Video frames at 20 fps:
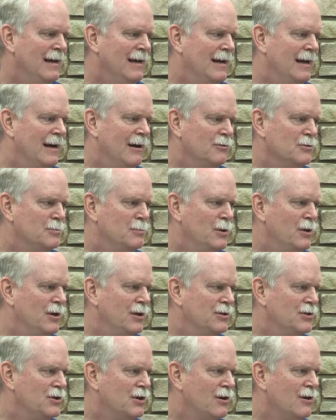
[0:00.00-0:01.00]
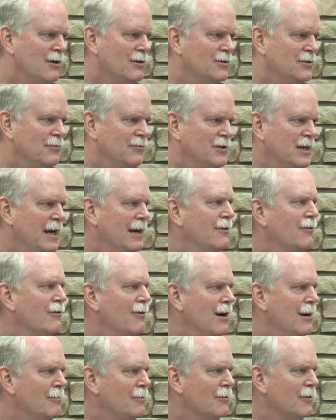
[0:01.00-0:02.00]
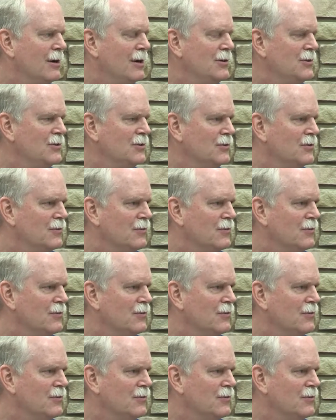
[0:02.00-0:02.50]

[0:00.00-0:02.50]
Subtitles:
And I was put in charge of tanker operations